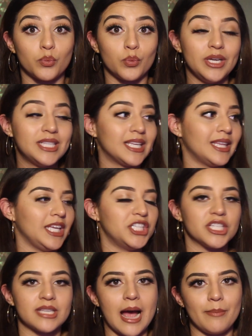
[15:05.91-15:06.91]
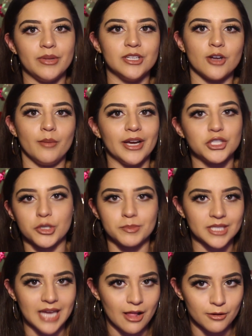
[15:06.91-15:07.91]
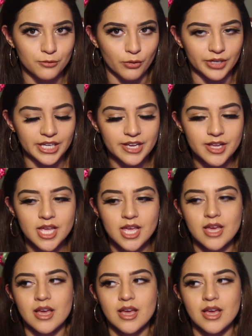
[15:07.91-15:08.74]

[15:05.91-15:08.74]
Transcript: recently just happened on my trip to California.